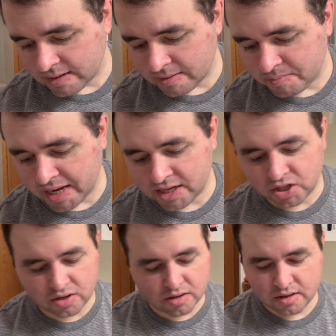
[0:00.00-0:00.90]

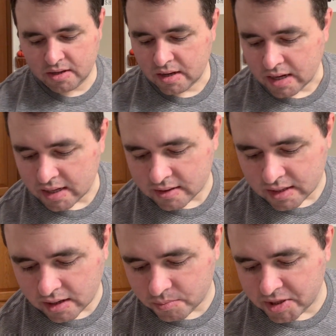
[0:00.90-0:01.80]
Badger, and then
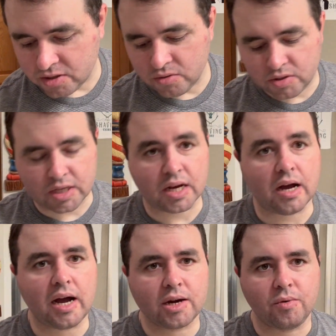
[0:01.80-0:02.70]
I'll be using
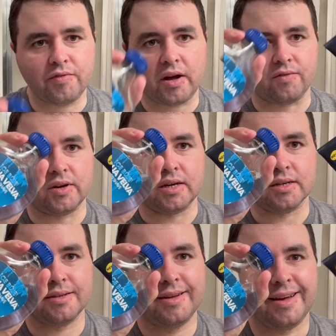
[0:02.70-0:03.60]
Aqua Velva
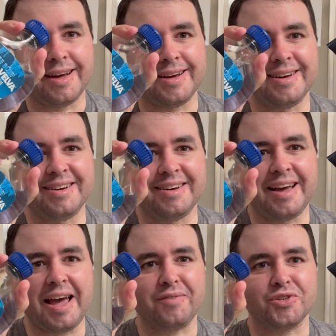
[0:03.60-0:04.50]

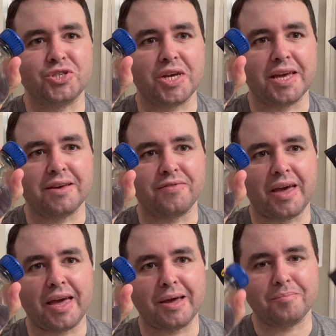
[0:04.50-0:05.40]
Aftershave
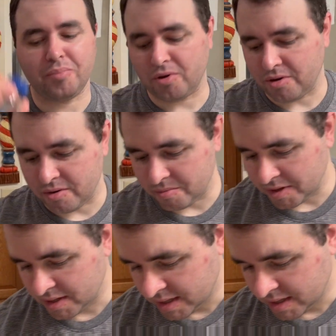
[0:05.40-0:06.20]
and Balm